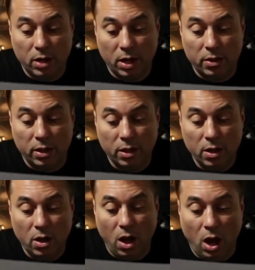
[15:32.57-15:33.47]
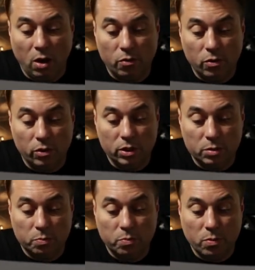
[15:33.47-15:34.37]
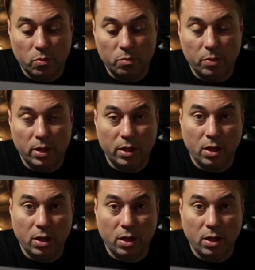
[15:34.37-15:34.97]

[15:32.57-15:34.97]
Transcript: And I think our rule would be,